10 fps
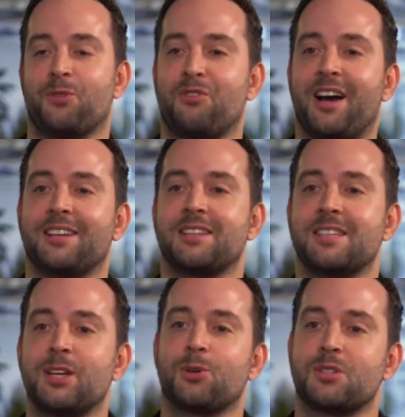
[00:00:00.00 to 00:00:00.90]
finance
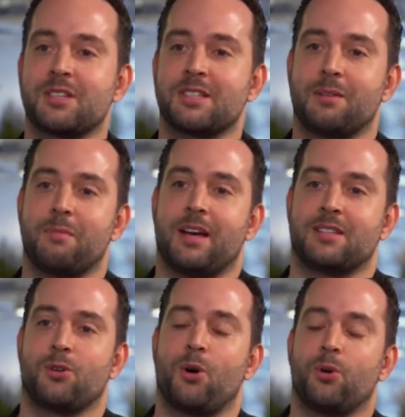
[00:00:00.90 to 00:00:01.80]
ecosystem
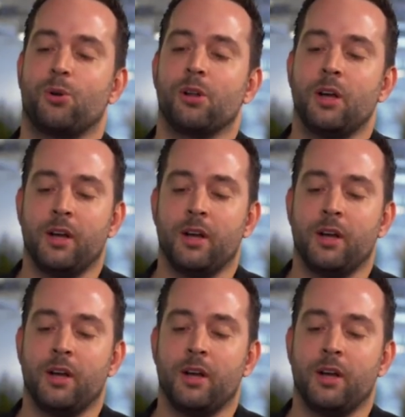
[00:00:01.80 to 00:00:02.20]
as a whole,